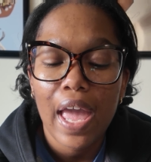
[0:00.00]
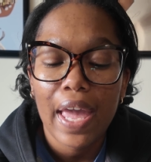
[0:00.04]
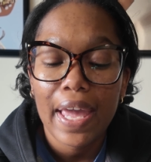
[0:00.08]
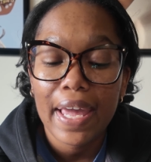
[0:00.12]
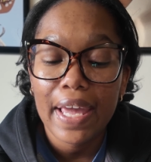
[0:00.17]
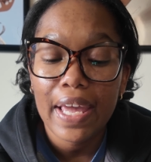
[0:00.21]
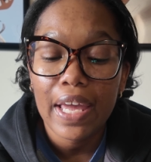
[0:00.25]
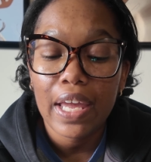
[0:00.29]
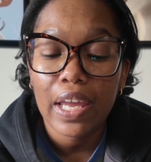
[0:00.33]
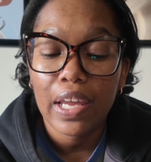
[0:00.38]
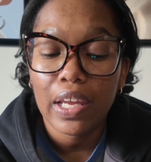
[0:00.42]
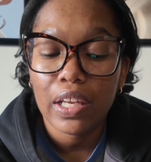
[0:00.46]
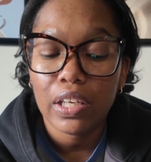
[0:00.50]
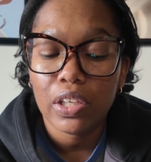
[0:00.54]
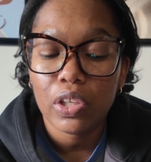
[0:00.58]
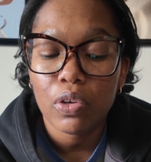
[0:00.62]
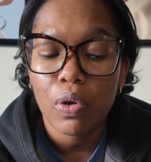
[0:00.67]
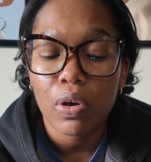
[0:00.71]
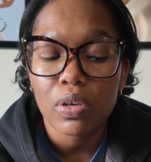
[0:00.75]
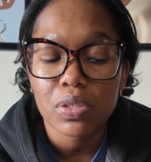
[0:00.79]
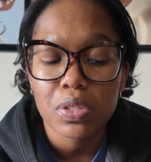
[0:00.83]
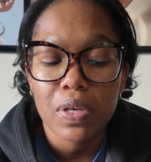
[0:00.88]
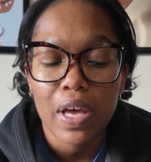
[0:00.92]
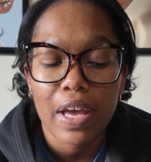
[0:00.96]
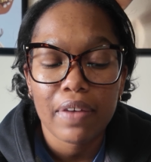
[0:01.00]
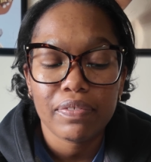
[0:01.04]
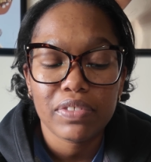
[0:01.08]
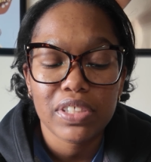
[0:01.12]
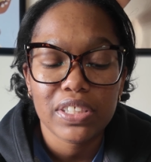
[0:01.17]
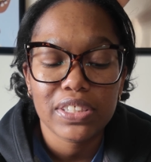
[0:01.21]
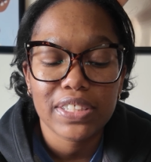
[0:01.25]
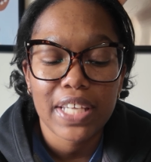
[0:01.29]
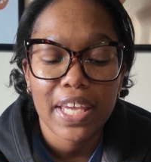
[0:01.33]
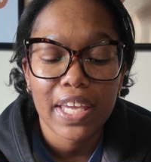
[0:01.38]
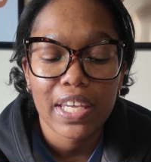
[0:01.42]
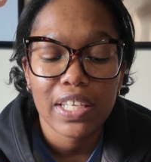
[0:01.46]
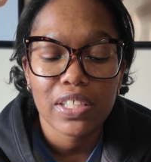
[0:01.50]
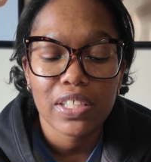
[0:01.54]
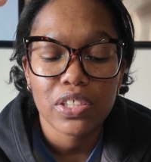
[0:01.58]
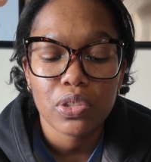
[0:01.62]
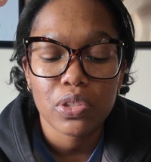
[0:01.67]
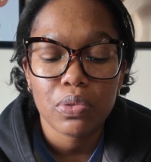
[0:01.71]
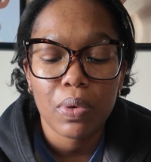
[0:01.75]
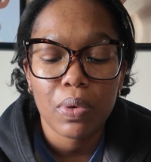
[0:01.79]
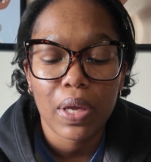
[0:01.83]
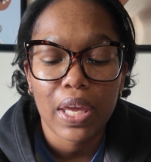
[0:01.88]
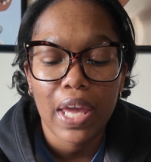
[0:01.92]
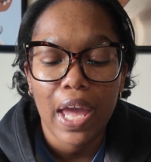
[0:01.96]
And you also have to take
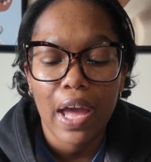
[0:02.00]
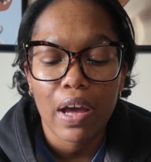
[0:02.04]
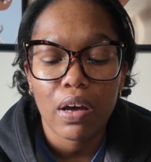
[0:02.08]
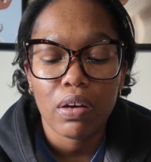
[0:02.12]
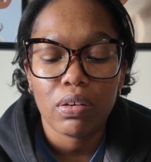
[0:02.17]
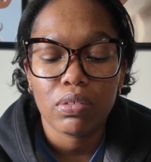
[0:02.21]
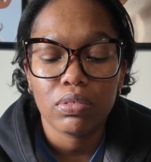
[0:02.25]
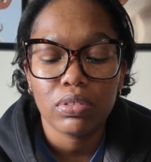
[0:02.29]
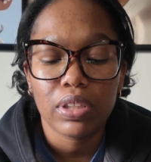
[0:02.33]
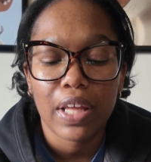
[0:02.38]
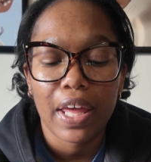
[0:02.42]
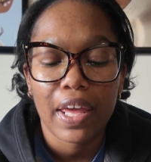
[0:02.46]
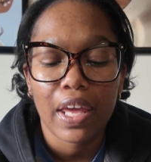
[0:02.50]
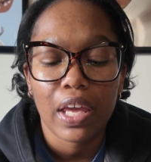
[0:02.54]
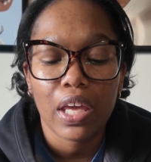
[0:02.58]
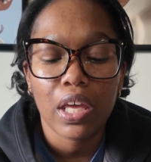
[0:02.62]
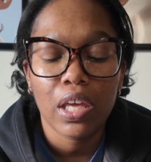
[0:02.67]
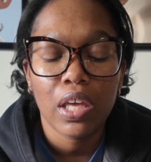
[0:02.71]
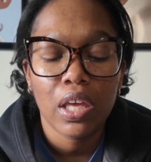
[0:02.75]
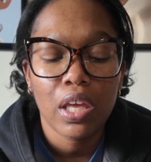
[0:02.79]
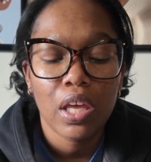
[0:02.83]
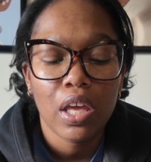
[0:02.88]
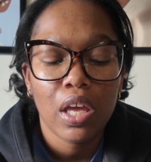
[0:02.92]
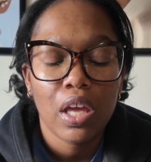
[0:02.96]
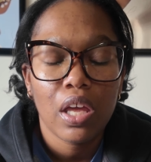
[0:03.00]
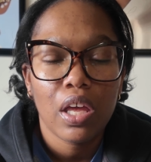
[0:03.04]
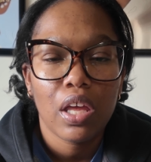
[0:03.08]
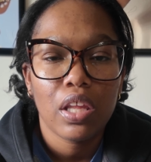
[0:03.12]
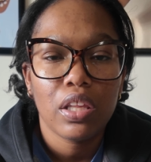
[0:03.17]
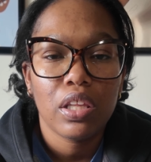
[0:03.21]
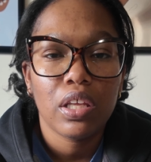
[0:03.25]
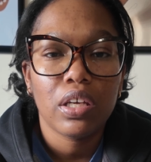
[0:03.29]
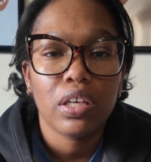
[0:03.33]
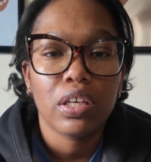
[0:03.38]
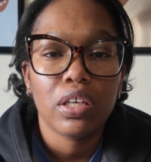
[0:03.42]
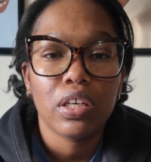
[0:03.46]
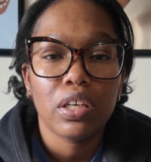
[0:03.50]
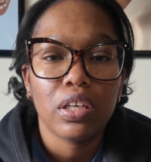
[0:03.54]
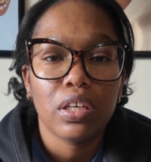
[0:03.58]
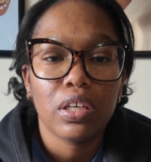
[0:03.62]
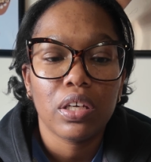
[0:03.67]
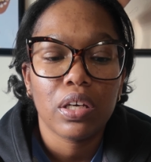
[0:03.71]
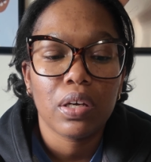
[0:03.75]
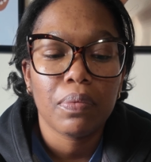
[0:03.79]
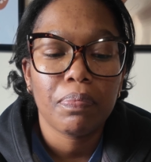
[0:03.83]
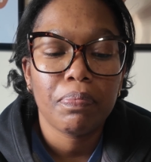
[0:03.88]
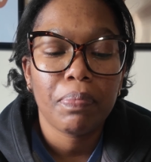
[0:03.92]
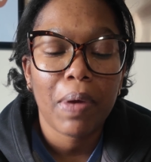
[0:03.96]
into account like
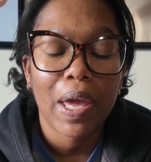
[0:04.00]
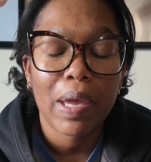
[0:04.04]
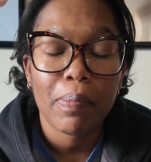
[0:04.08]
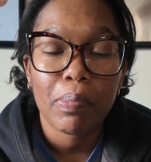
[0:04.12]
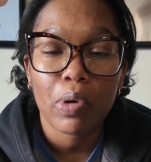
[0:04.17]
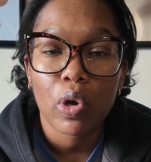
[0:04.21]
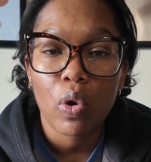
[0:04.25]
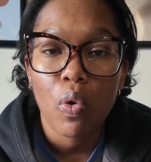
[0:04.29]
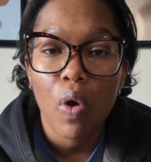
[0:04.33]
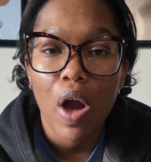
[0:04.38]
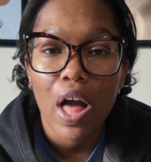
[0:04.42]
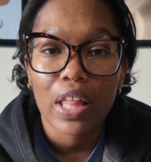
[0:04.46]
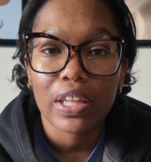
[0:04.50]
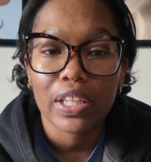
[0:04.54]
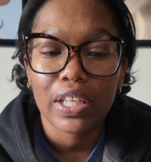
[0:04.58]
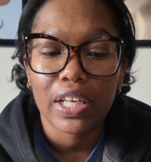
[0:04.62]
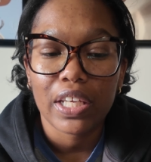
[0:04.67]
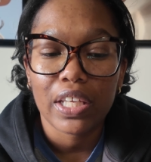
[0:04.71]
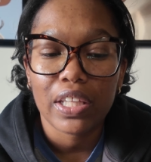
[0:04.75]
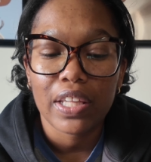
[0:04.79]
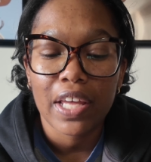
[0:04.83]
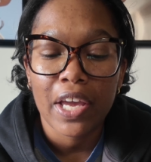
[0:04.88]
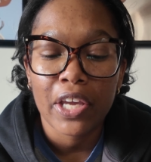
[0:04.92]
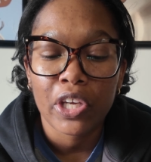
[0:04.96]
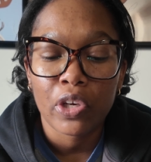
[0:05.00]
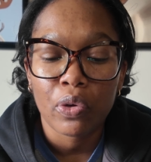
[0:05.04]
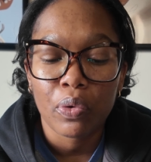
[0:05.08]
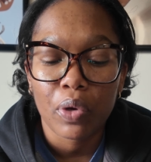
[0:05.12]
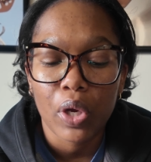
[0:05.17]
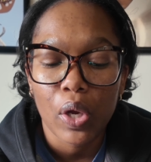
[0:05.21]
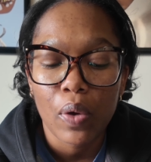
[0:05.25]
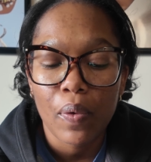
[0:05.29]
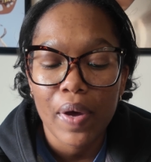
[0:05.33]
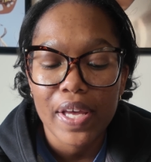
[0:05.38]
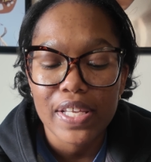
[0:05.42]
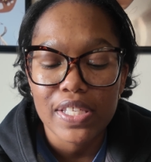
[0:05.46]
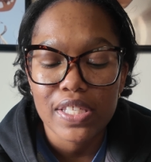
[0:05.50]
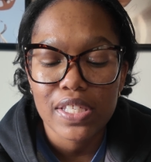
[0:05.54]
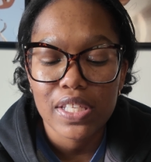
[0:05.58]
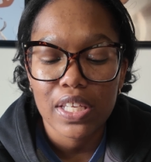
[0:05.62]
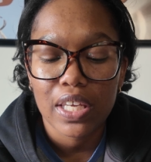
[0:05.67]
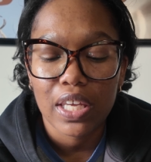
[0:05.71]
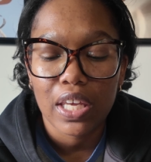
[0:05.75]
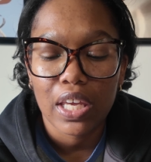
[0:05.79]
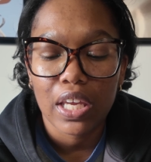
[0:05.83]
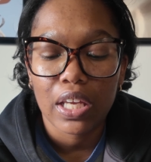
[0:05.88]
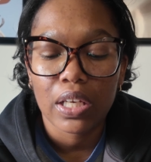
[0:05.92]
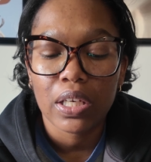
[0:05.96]
the paper quality that you're
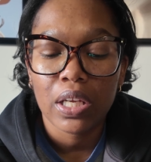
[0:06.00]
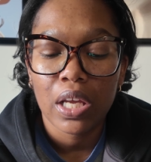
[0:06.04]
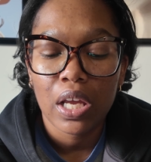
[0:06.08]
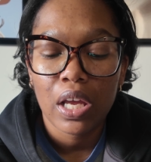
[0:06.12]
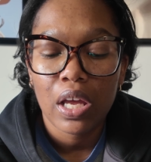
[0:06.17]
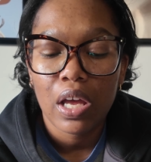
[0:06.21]
requesting.